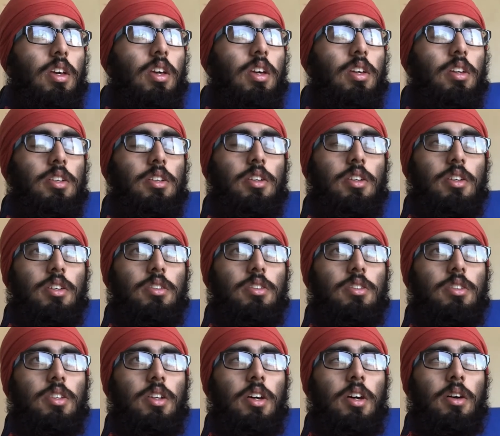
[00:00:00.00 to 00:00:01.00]
it's
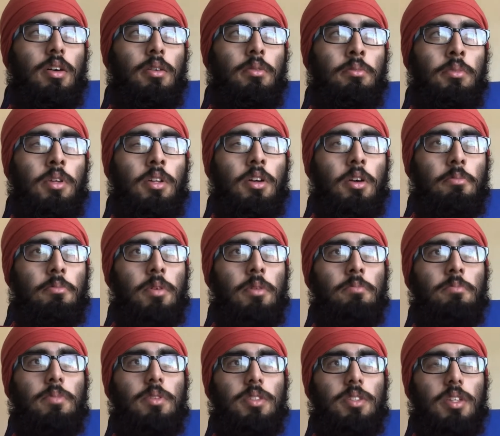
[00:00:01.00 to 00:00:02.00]
just, you know, I've
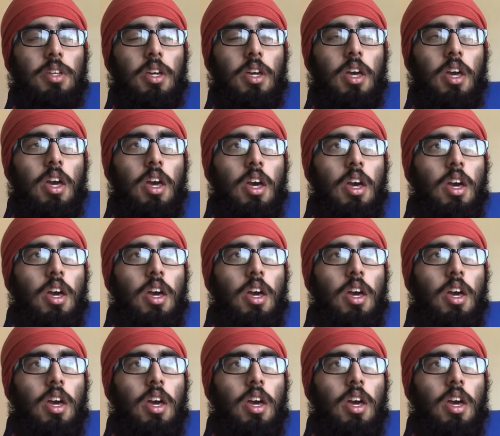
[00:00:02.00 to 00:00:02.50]
been busy,